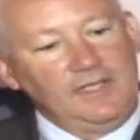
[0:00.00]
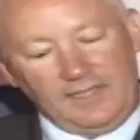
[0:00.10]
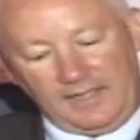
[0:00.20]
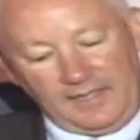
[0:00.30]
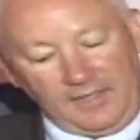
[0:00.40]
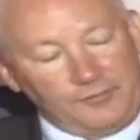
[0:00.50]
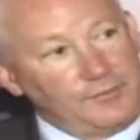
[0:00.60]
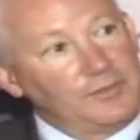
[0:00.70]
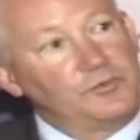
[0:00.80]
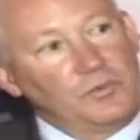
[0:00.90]
at
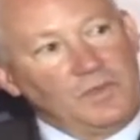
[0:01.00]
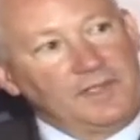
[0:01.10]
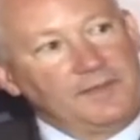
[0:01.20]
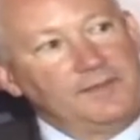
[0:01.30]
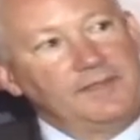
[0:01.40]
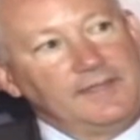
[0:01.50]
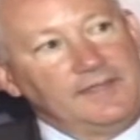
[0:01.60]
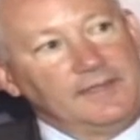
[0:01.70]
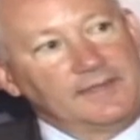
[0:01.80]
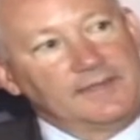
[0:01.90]
first we want to
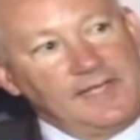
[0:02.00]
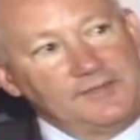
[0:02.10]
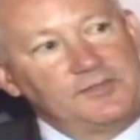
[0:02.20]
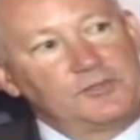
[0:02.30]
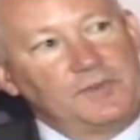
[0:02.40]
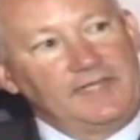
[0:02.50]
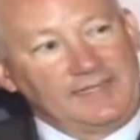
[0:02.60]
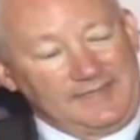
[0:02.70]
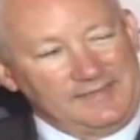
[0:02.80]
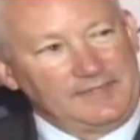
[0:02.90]
concentrate on
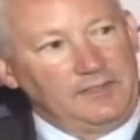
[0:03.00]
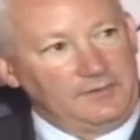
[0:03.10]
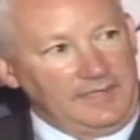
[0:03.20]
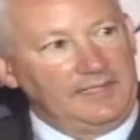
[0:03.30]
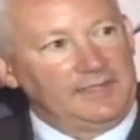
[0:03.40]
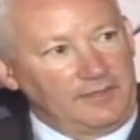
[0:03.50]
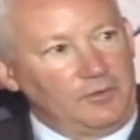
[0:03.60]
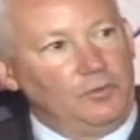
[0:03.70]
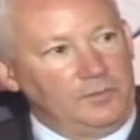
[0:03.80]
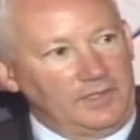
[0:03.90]
consolidating our
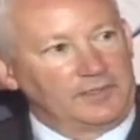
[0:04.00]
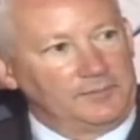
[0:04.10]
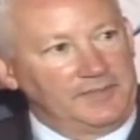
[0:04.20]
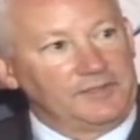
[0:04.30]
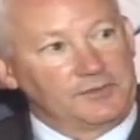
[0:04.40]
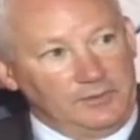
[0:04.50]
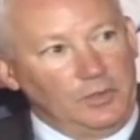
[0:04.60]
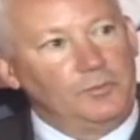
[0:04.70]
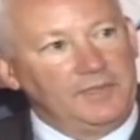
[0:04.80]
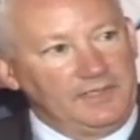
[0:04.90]
home marketplace,
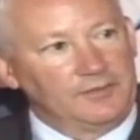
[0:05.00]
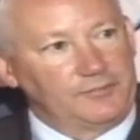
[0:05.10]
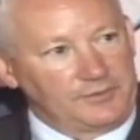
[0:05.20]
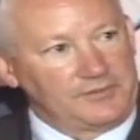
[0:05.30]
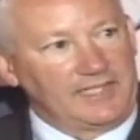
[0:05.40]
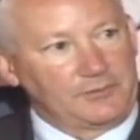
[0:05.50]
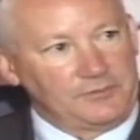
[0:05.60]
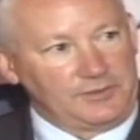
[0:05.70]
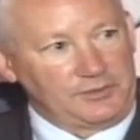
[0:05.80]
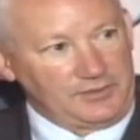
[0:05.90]
Globe being the first
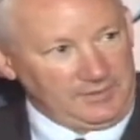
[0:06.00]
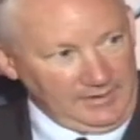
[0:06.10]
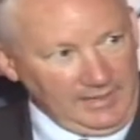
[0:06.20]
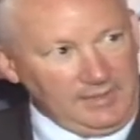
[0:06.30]
acquisition,